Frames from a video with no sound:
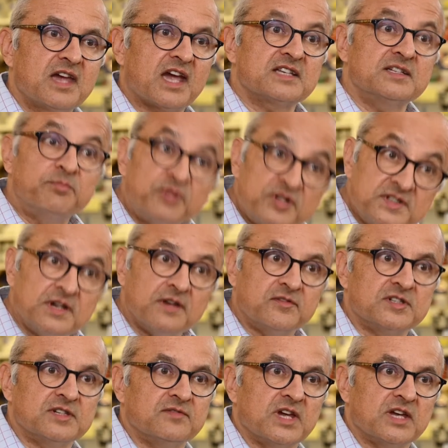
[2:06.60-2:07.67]
as a
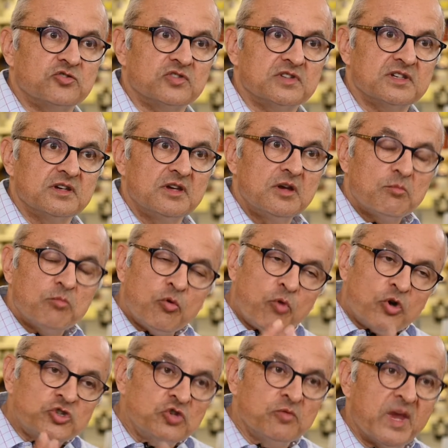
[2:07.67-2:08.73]
preservative agent. Well,
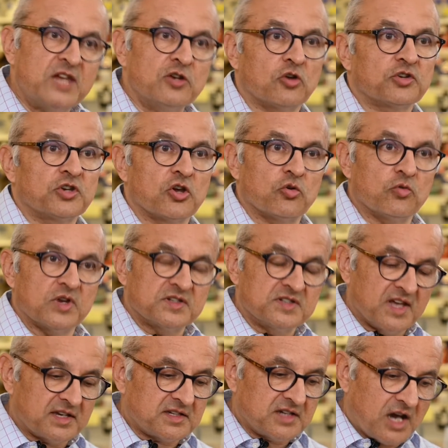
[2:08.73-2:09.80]
what you may not know is
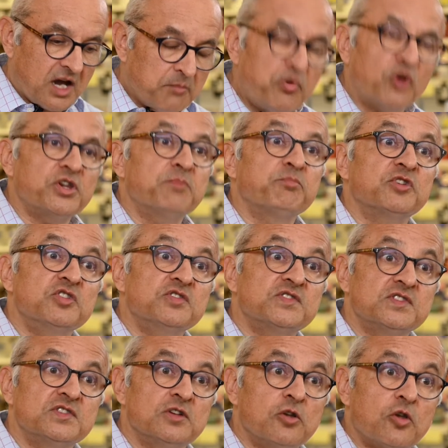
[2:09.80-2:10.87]
that our body
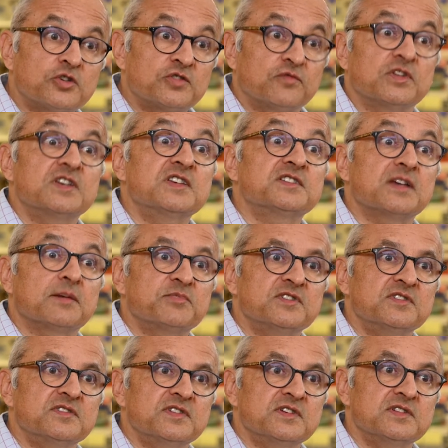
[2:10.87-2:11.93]
produces a lot of these
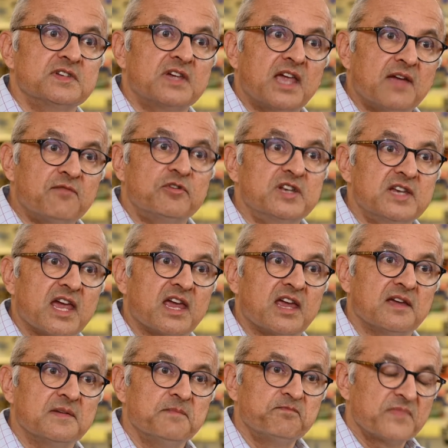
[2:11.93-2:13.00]
substances every
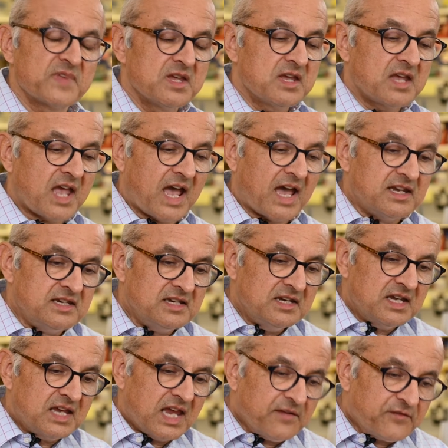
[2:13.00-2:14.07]
day. And
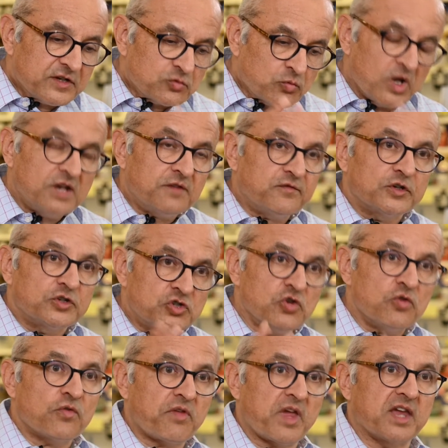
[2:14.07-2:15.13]
if it weren't for
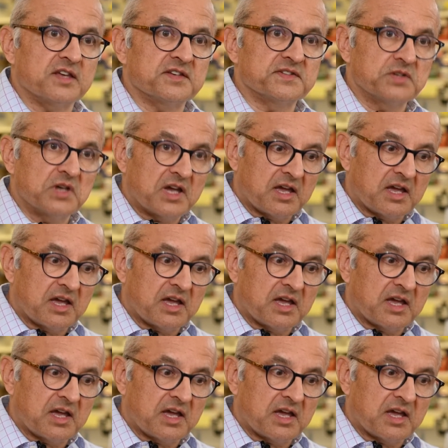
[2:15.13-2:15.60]
two things,